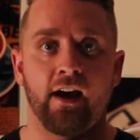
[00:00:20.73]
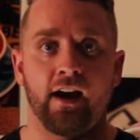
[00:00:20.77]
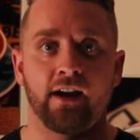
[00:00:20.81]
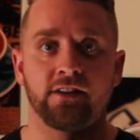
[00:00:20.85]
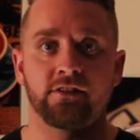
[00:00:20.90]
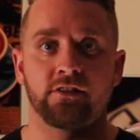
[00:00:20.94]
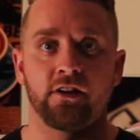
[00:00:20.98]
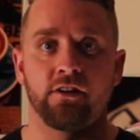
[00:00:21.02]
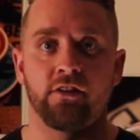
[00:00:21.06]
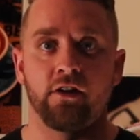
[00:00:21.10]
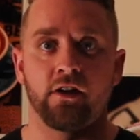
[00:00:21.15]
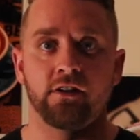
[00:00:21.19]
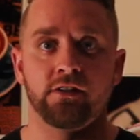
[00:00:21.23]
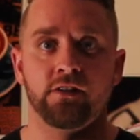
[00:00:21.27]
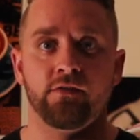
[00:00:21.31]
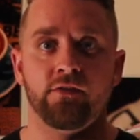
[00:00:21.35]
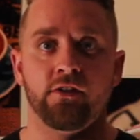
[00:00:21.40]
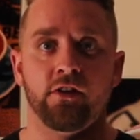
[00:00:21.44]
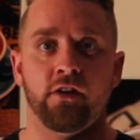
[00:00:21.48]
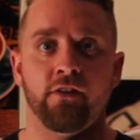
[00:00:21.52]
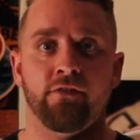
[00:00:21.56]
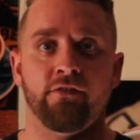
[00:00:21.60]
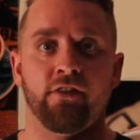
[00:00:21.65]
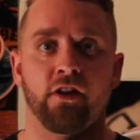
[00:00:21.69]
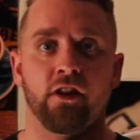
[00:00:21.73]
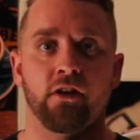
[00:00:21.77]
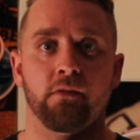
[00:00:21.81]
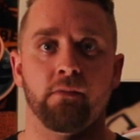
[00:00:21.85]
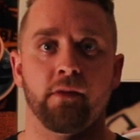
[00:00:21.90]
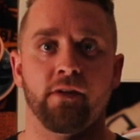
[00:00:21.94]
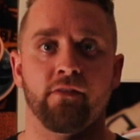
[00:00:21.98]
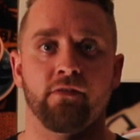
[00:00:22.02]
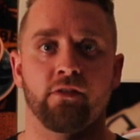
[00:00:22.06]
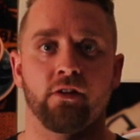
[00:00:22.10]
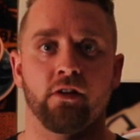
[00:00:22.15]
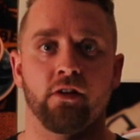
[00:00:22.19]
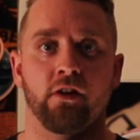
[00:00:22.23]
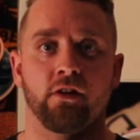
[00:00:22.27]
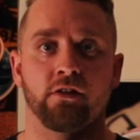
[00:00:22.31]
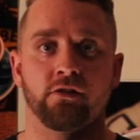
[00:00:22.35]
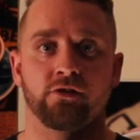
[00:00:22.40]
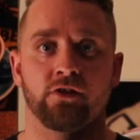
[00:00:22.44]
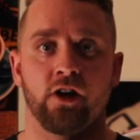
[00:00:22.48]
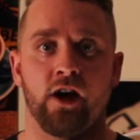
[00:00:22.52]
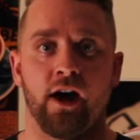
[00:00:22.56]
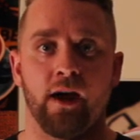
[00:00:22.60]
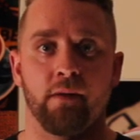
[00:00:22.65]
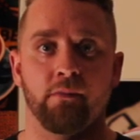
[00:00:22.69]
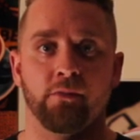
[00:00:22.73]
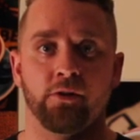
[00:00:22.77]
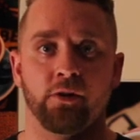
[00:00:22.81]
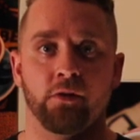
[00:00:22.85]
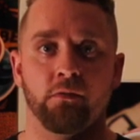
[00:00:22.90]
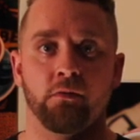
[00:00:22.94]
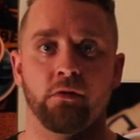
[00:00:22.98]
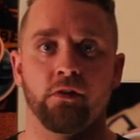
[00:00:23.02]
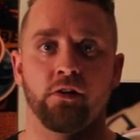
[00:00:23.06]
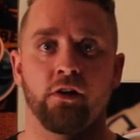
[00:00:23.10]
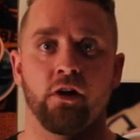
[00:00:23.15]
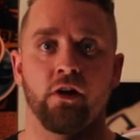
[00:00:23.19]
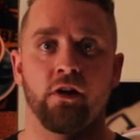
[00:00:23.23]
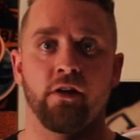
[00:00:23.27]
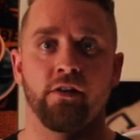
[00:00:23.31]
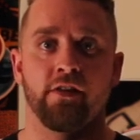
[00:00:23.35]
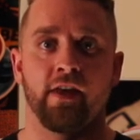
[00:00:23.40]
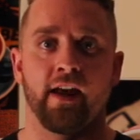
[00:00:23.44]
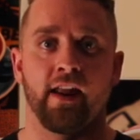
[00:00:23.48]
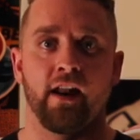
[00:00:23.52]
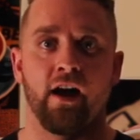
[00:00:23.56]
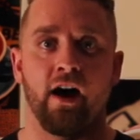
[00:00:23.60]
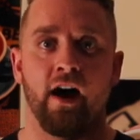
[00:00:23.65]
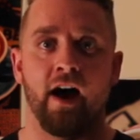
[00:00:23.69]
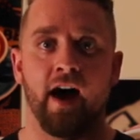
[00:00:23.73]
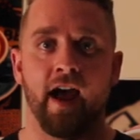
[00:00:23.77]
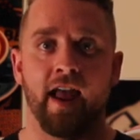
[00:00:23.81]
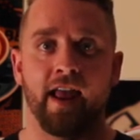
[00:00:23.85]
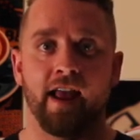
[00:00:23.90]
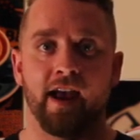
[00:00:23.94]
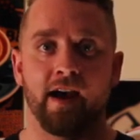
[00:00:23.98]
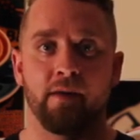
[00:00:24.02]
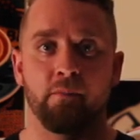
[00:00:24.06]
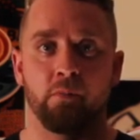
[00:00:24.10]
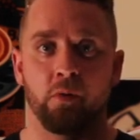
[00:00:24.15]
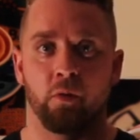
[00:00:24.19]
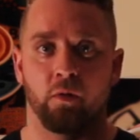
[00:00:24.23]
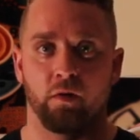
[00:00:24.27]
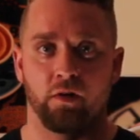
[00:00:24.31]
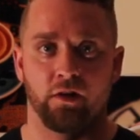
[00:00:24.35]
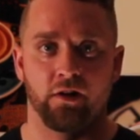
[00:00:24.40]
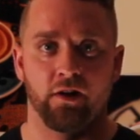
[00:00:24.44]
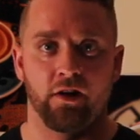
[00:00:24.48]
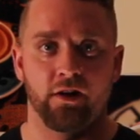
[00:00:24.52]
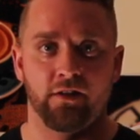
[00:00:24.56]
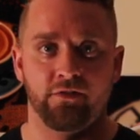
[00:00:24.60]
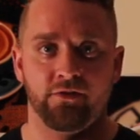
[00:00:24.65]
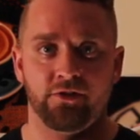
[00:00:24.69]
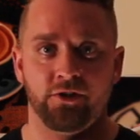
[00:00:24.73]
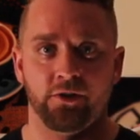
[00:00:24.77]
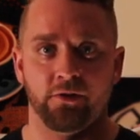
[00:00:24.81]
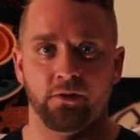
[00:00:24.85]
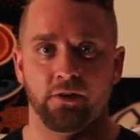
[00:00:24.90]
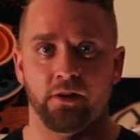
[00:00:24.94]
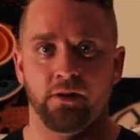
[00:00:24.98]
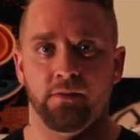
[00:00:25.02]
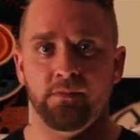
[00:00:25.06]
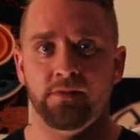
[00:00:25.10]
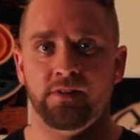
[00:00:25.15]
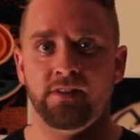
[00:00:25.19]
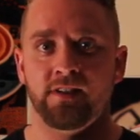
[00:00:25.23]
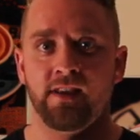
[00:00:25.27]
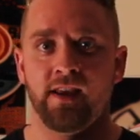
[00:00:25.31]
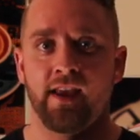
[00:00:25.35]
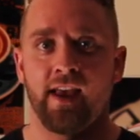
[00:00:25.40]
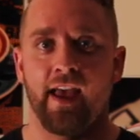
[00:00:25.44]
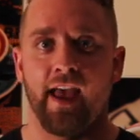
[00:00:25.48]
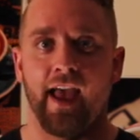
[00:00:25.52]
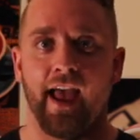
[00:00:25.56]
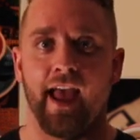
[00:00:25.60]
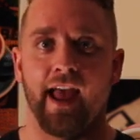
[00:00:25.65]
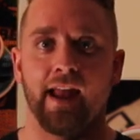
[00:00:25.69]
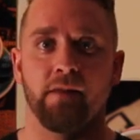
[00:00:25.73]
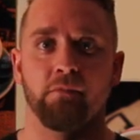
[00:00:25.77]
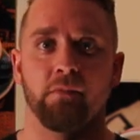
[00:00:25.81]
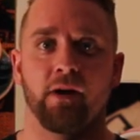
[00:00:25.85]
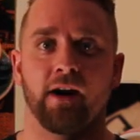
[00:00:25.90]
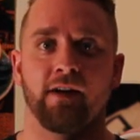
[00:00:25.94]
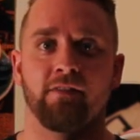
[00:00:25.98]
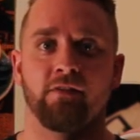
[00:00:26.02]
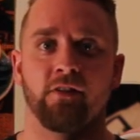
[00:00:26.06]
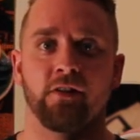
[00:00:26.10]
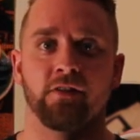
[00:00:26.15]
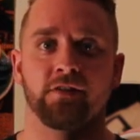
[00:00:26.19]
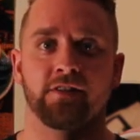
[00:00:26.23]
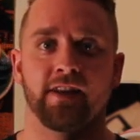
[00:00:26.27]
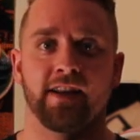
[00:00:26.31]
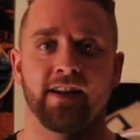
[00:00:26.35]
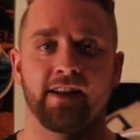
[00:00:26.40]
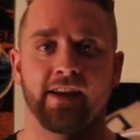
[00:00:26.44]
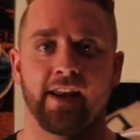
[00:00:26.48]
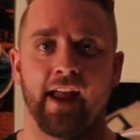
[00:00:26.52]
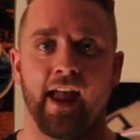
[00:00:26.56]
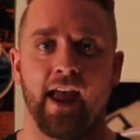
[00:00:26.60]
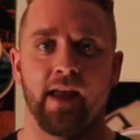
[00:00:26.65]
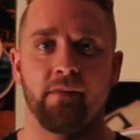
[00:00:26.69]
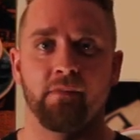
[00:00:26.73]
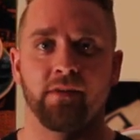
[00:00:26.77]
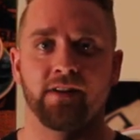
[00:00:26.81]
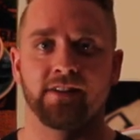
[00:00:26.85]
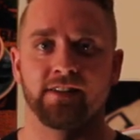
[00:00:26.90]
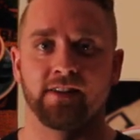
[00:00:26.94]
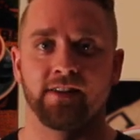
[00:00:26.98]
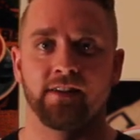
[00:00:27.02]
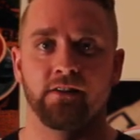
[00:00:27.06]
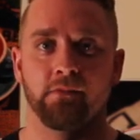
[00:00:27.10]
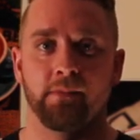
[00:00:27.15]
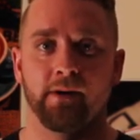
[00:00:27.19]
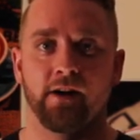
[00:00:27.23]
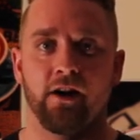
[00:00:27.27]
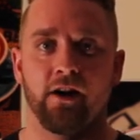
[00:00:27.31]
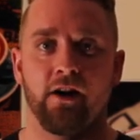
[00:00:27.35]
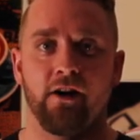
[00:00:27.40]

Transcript: guys, so those of you who have followed me for a long time, you will know that I pour a lot of tulips and my Rosetta game is a little bit